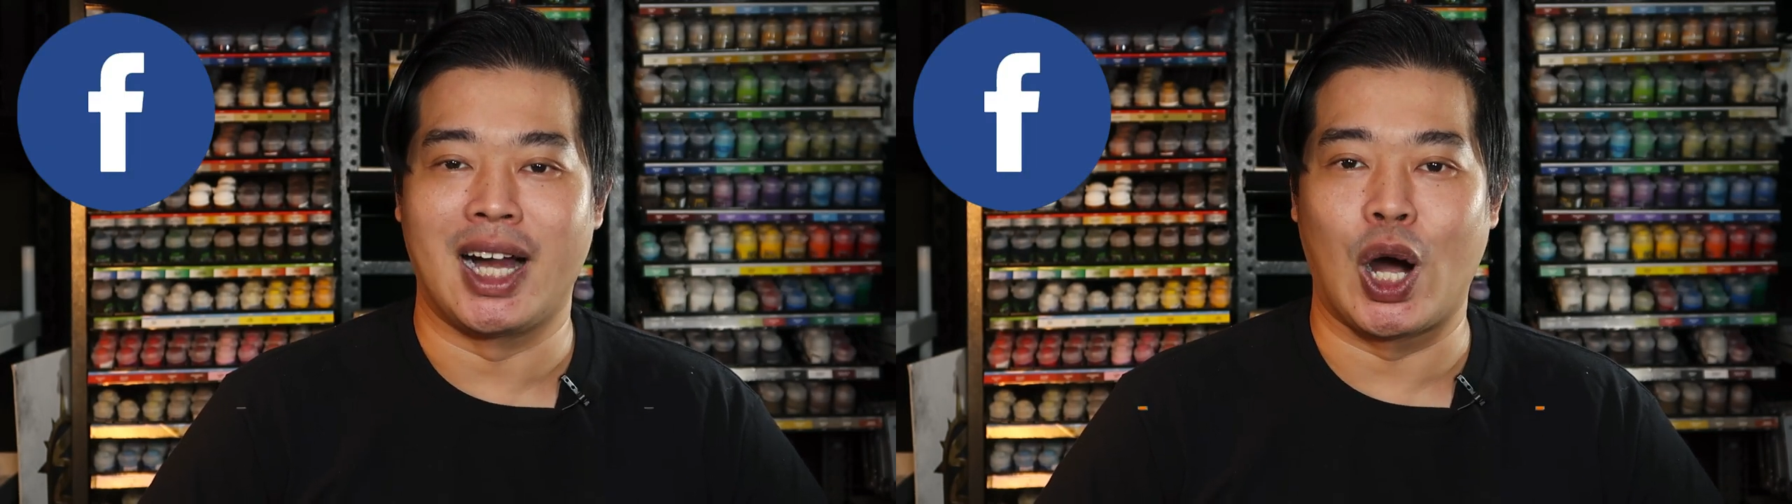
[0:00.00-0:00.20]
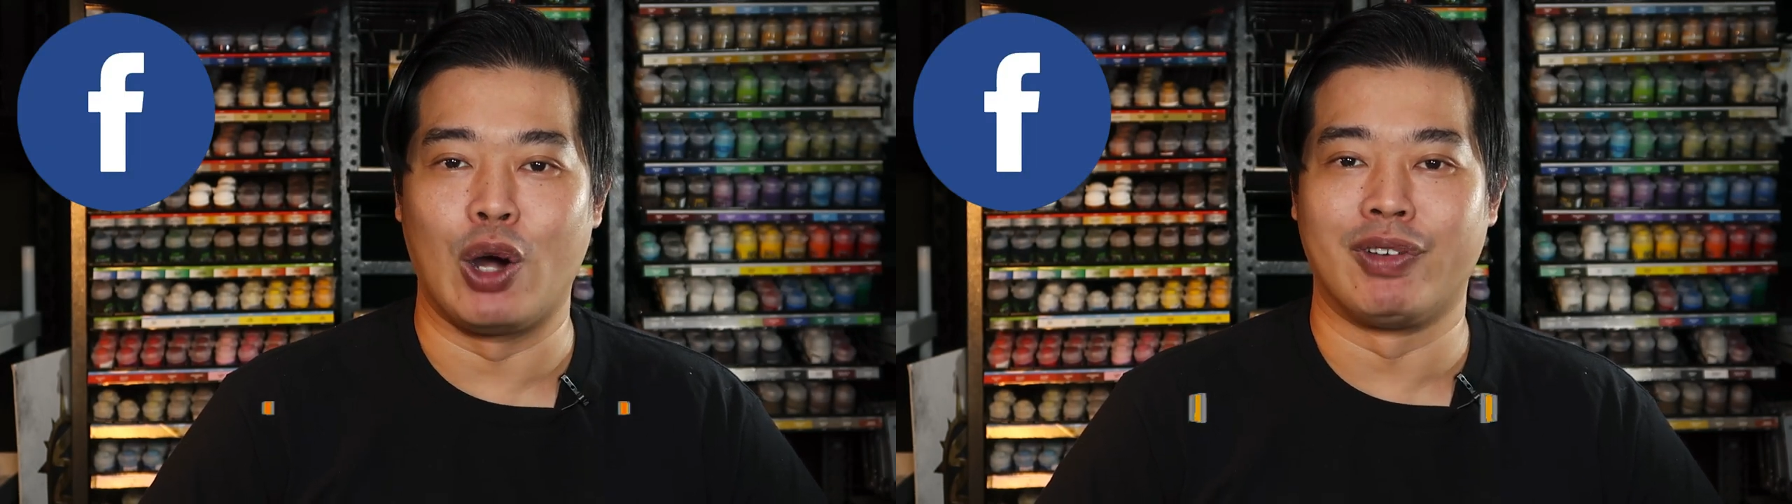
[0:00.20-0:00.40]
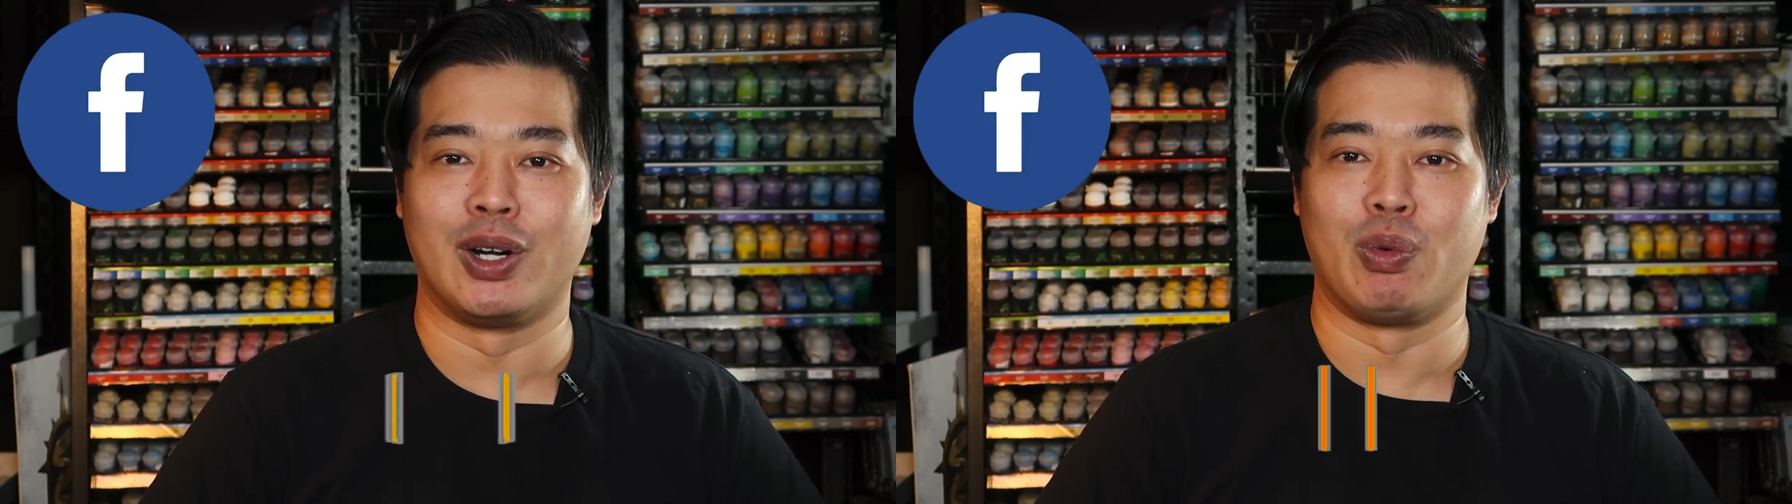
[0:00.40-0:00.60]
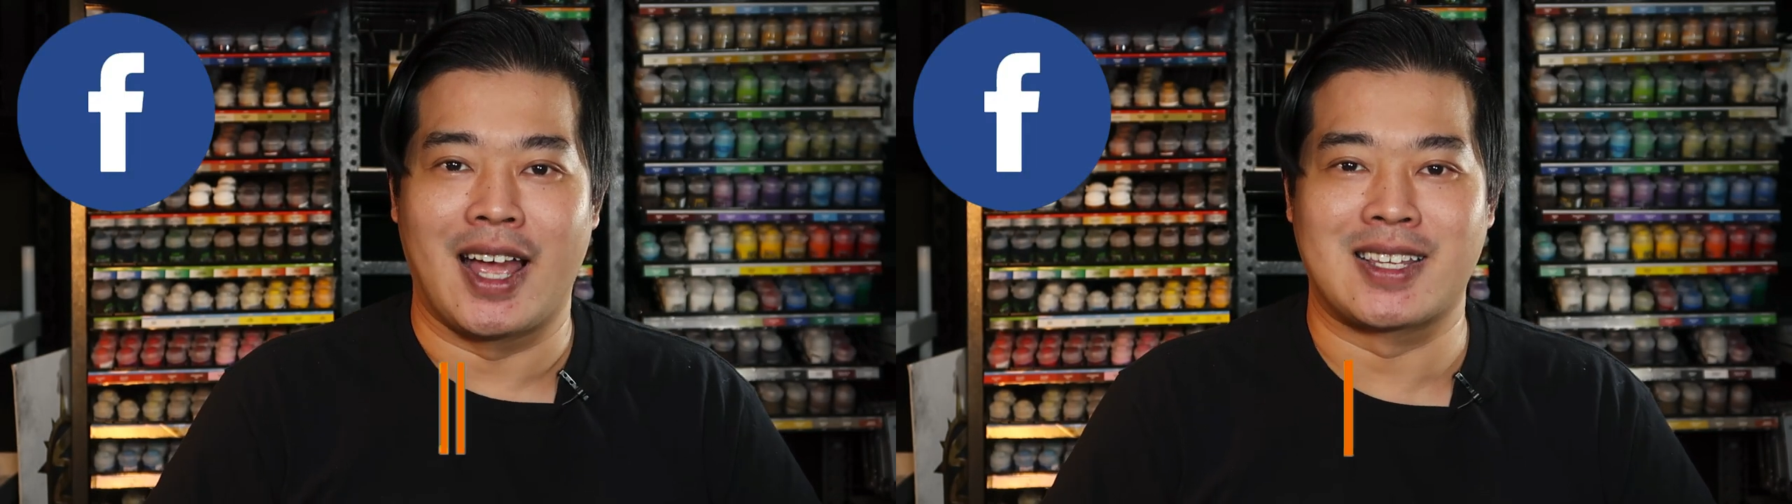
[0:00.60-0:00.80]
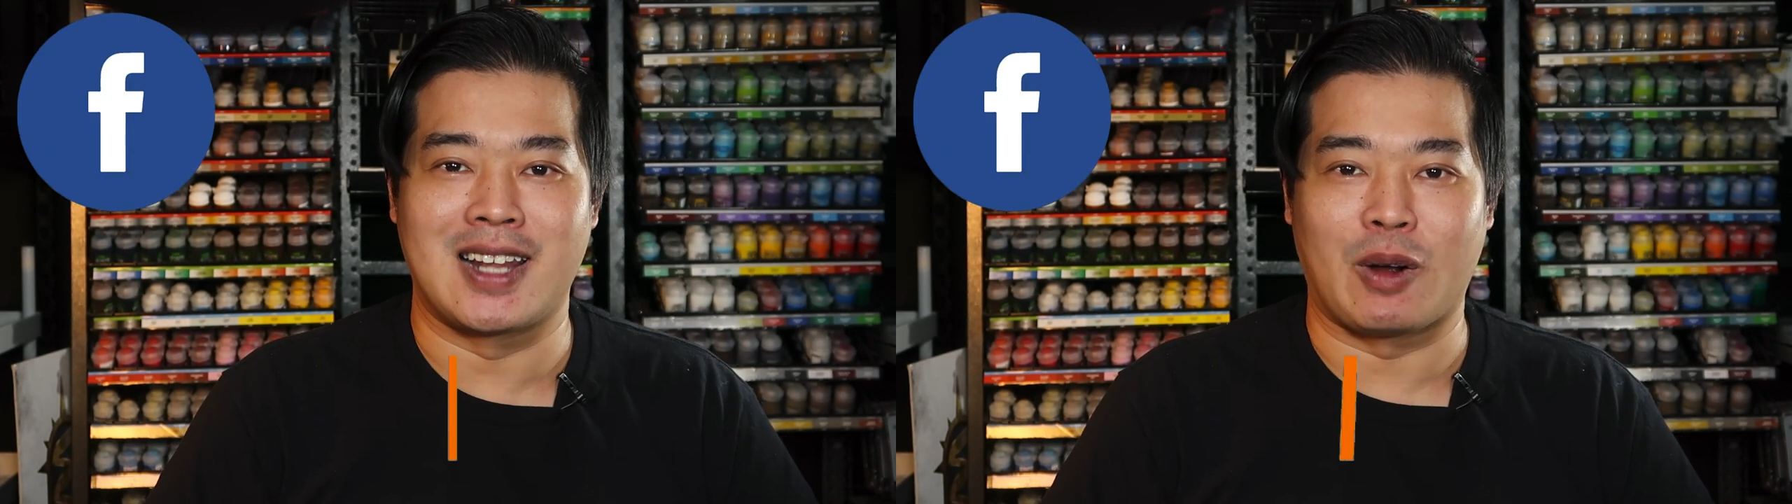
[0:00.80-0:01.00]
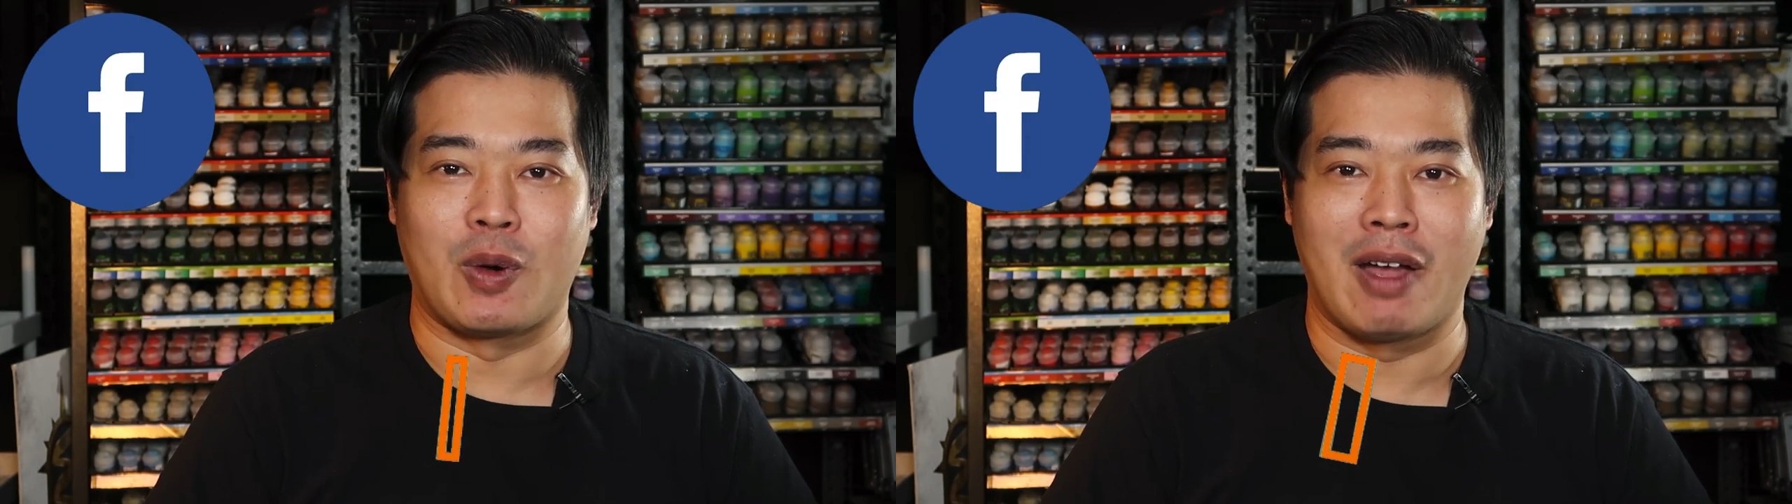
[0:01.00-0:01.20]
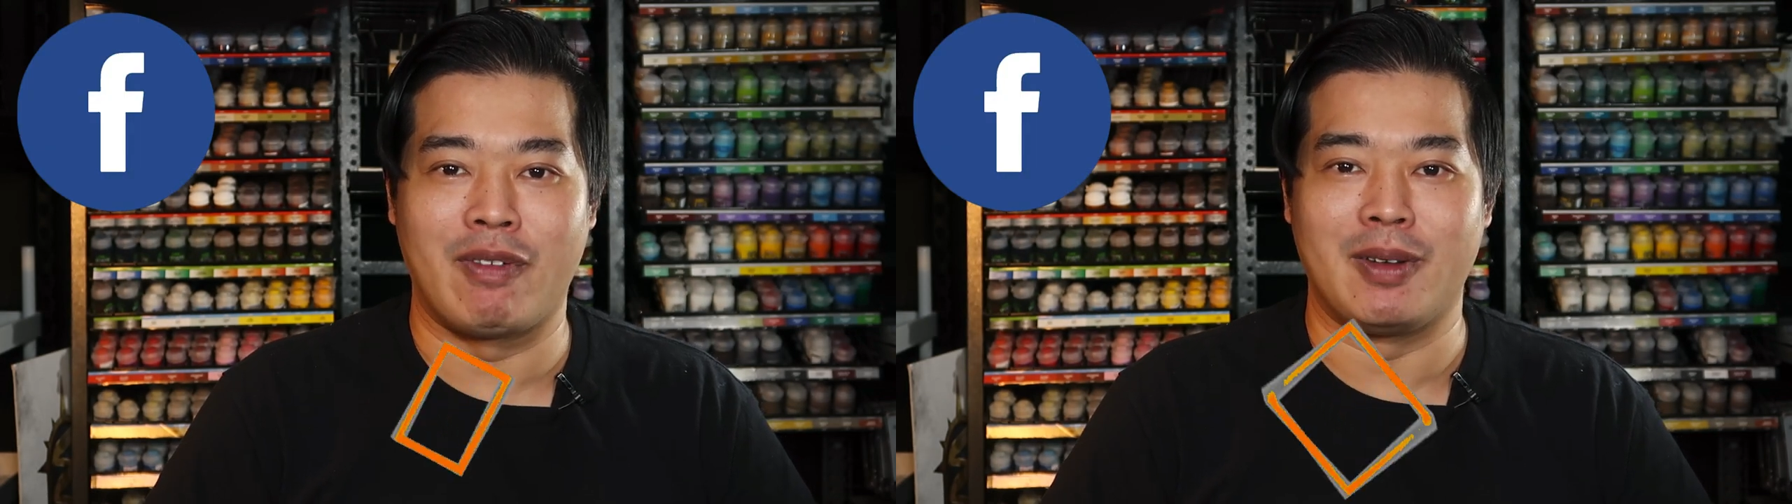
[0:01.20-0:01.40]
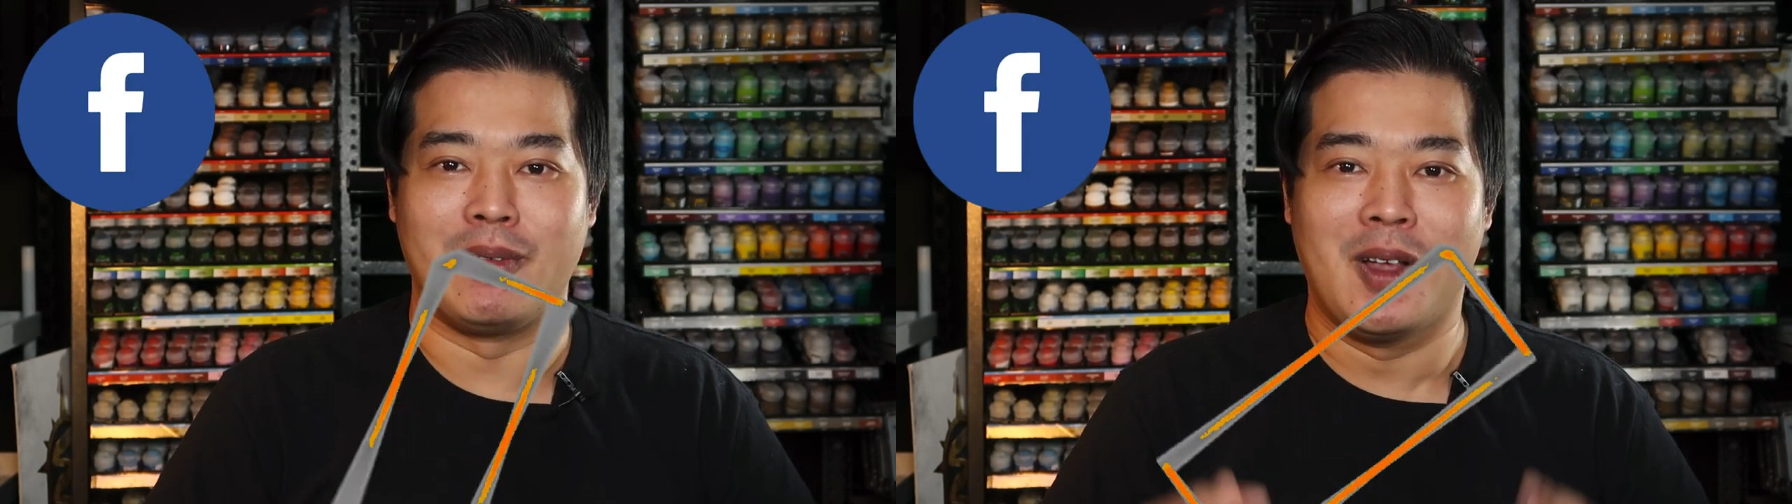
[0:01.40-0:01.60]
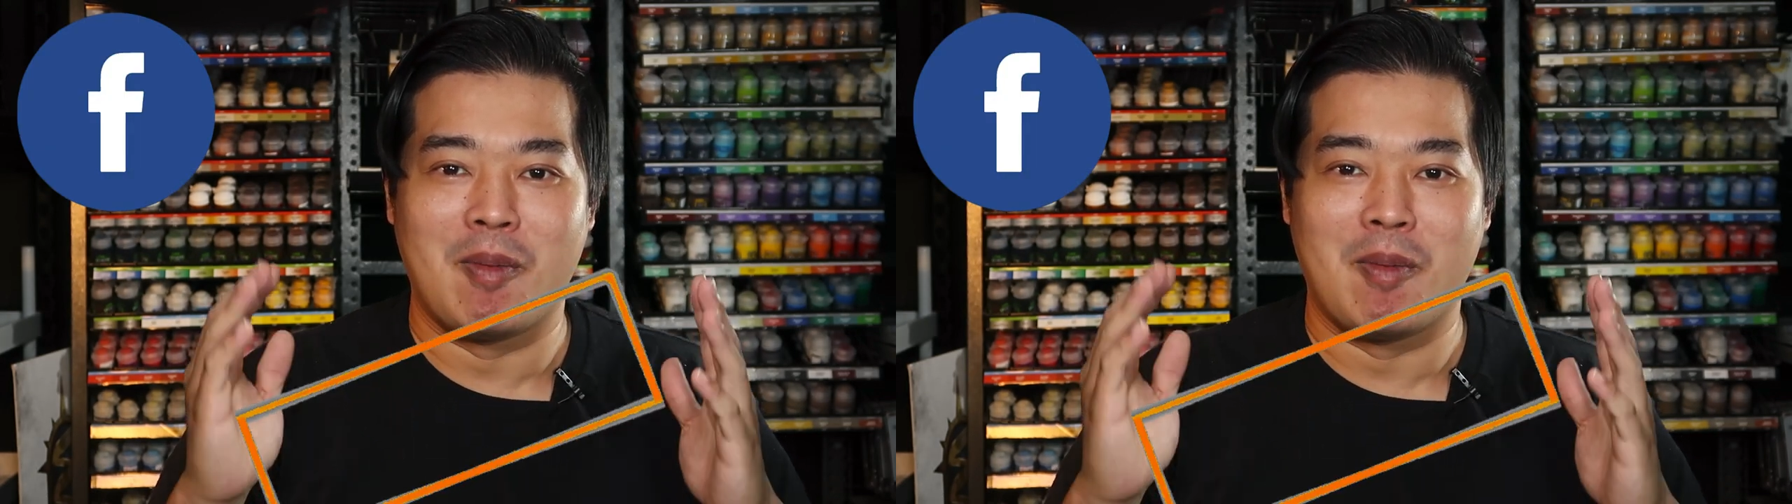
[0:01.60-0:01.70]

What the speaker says: However, as luck would have it,